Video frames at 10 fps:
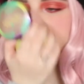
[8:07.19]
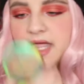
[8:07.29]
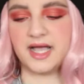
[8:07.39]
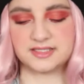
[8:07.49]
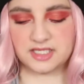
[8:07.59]

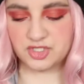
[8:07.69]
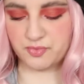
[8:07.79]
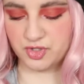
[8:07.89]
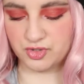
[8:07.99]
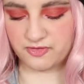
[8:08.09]
It has such a
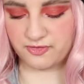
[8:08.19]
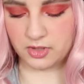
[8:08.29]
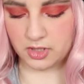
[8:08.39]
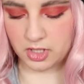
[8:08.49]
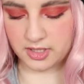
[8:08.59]

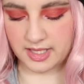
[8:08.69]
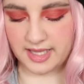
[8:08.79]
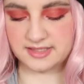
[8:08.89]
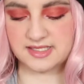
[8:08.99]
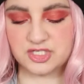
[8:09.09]
beautiful look
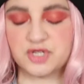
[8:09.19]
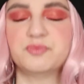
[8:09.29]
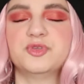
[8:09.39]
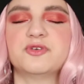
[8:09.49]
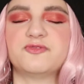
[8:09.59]
and such
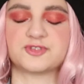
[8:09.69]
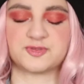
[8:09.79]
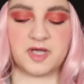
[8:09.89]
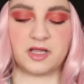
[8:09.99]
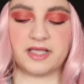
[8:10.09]
a beautiful
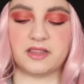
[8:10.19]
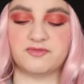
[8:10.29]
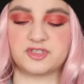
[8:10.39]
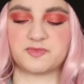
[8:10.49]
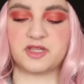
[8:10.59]
smell. I
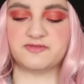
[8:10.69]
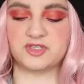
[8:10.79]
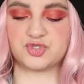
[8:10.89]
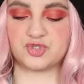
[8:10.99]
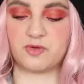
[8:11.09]
love the smell of
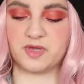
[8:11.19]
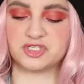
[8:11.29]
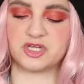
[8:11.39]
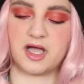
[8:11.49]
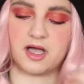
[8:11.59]
this so much.